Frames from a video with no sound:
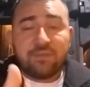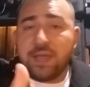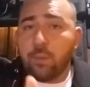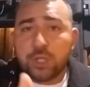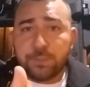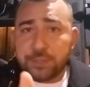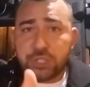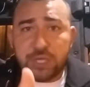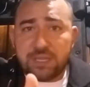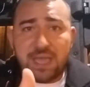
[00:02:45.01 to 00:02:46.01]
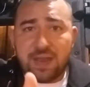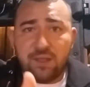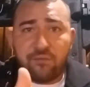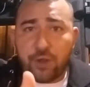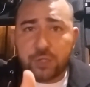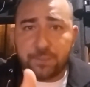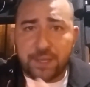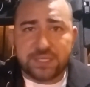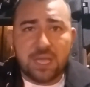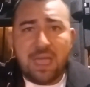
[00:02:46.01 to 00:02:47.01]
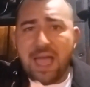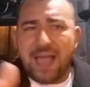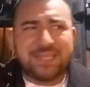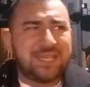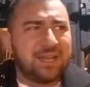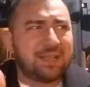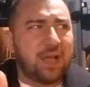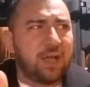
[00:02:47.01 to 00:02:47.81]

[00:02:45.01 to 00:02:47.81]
They're the ones who put the shit in your head in the first place. I seen